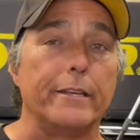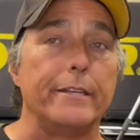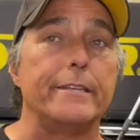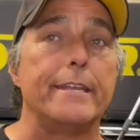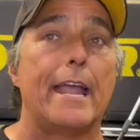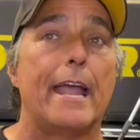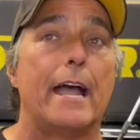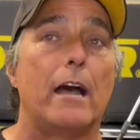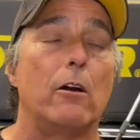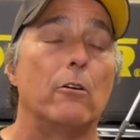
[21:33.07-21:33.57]

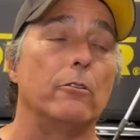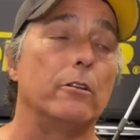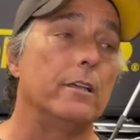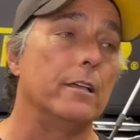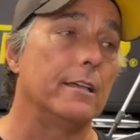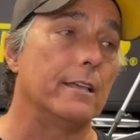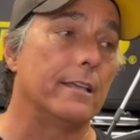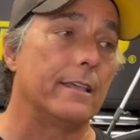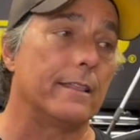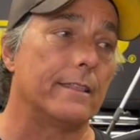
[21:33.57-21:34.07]
down
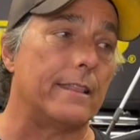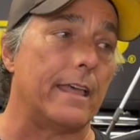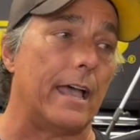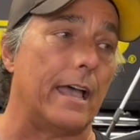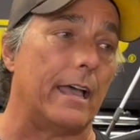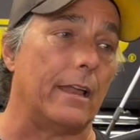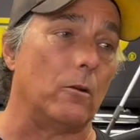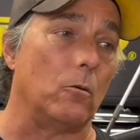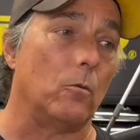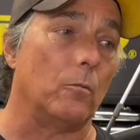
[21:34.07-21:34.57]

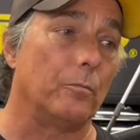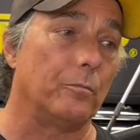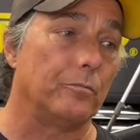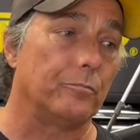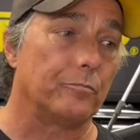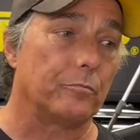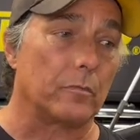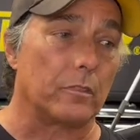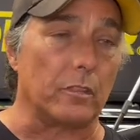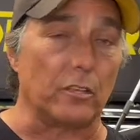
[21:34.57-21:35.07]
that
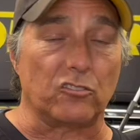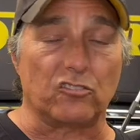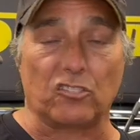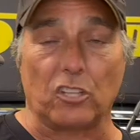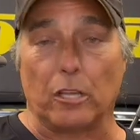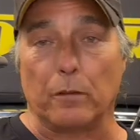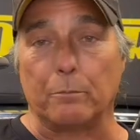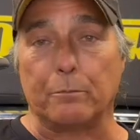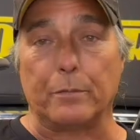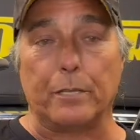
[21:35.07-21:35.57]
the
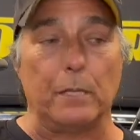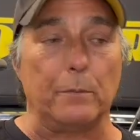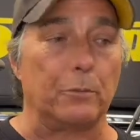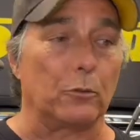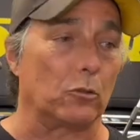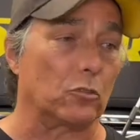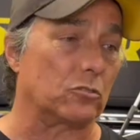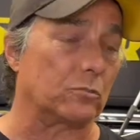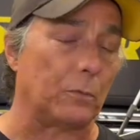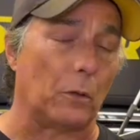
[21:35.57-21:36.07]
stunt people
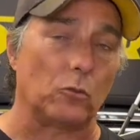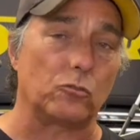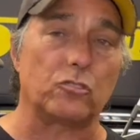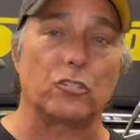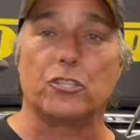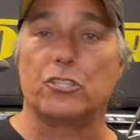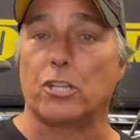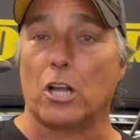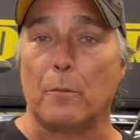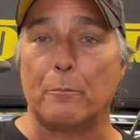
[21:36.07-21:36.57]
are supposed to
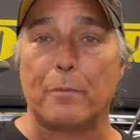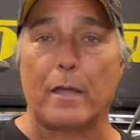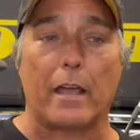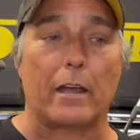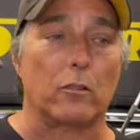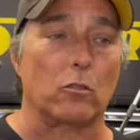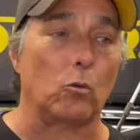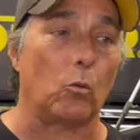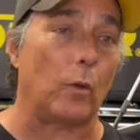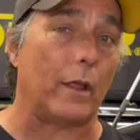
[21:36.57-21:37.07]
jump out
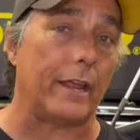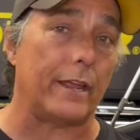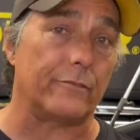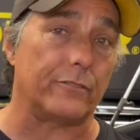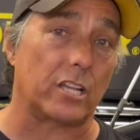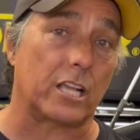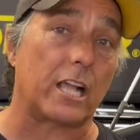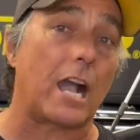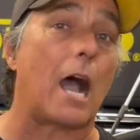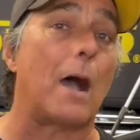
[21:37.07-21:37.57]
of the way of
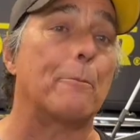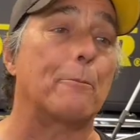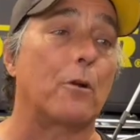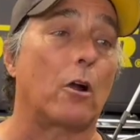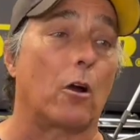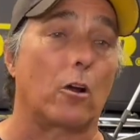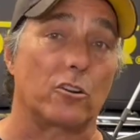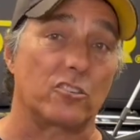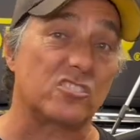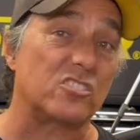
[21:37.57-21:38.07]
the cop
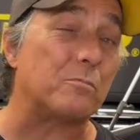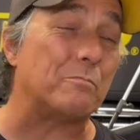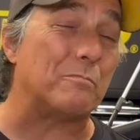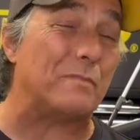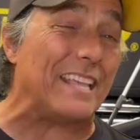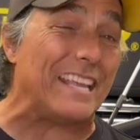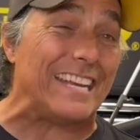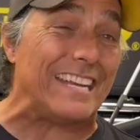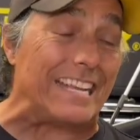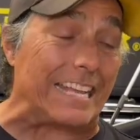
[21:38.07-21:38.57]
car
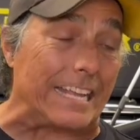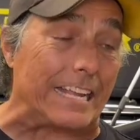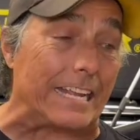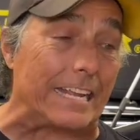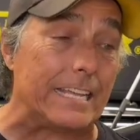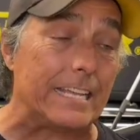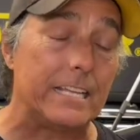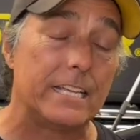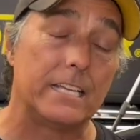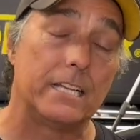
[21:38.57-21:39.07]

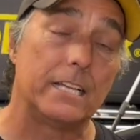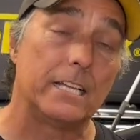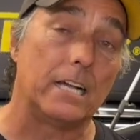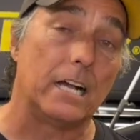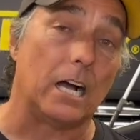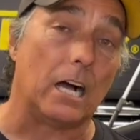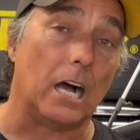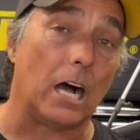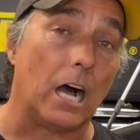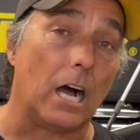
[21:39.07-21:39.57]
speeding
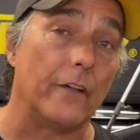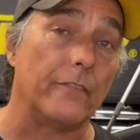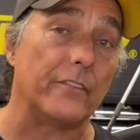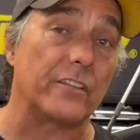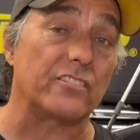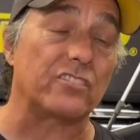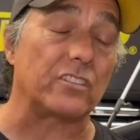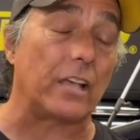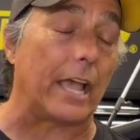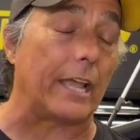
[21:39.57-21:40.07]
on the
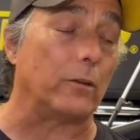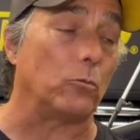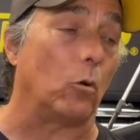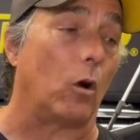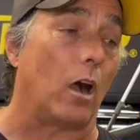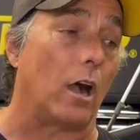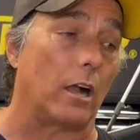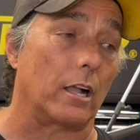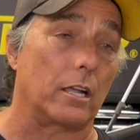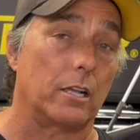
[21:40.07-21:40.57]

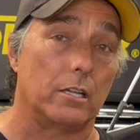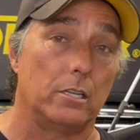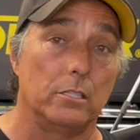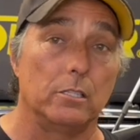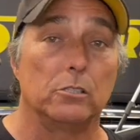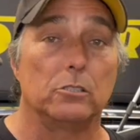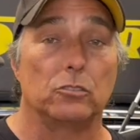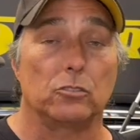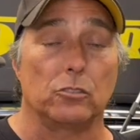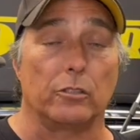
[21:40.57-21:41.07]
sidewalk.
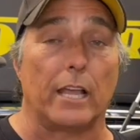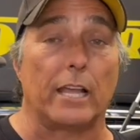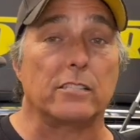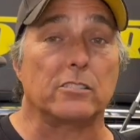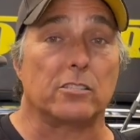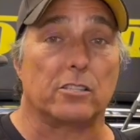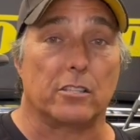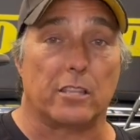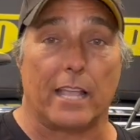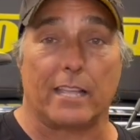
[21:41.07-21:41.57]
So
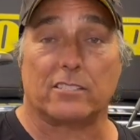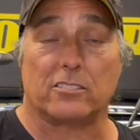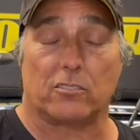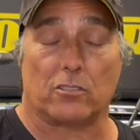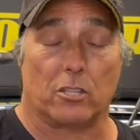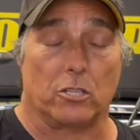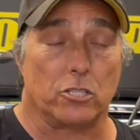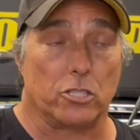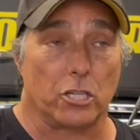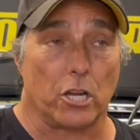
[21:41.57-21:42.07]
that's
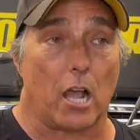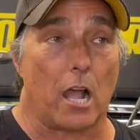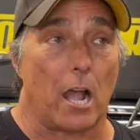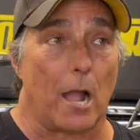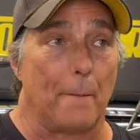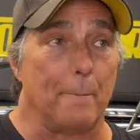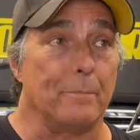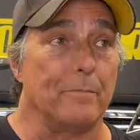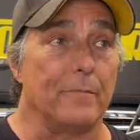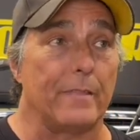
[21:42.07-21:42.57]
the
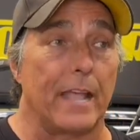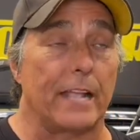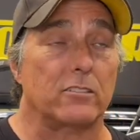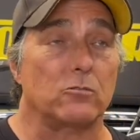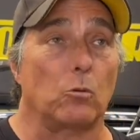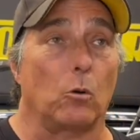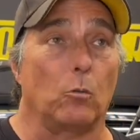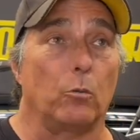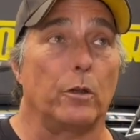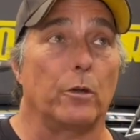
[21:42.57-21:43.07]
job, and
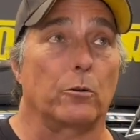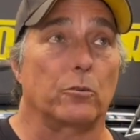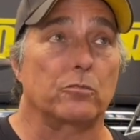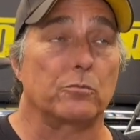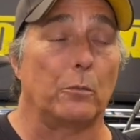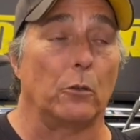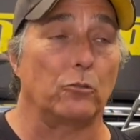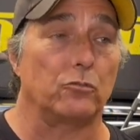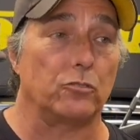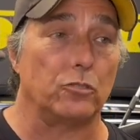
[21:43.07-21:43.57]
that's what we were
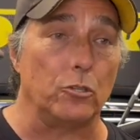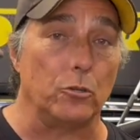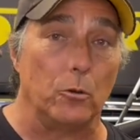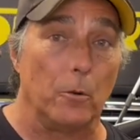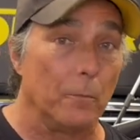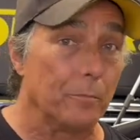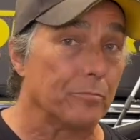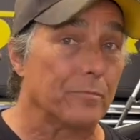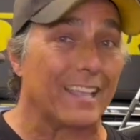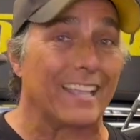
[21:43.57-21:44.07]
supposed to do.
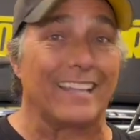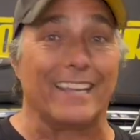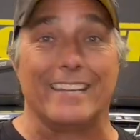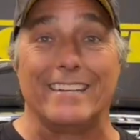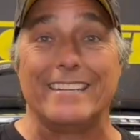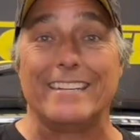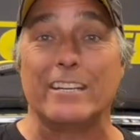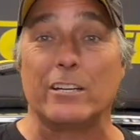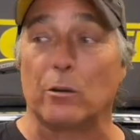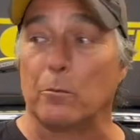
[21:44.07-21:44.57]

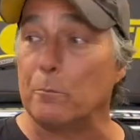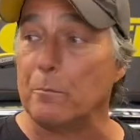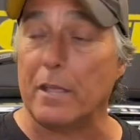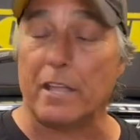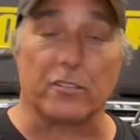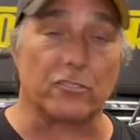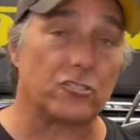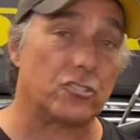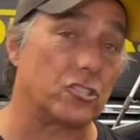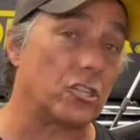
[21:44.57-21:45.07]
And near
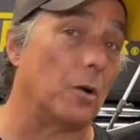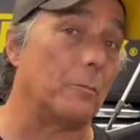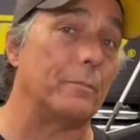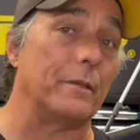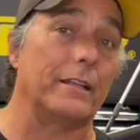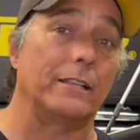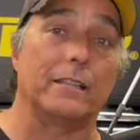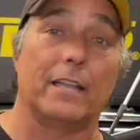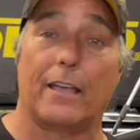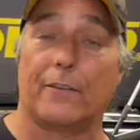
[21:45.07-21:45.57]
miss,
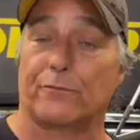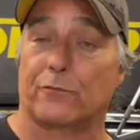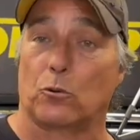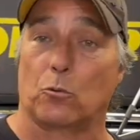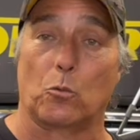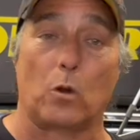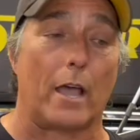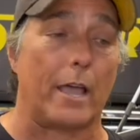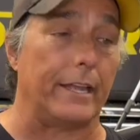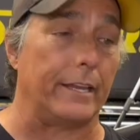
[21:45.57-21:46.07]
jumping left or
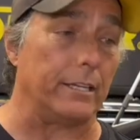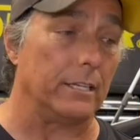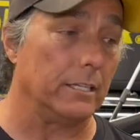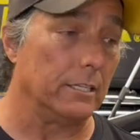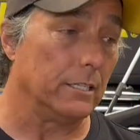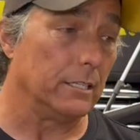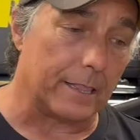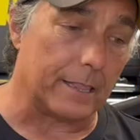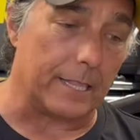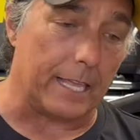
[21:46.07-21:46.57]
right.
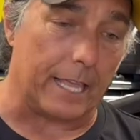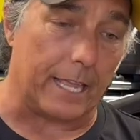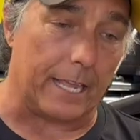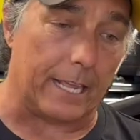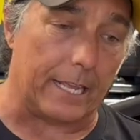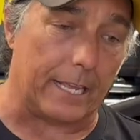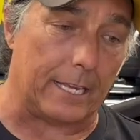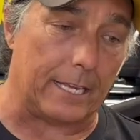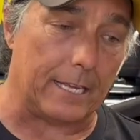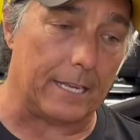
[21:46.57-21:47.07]

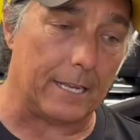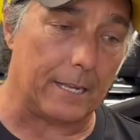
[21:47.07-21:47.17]
They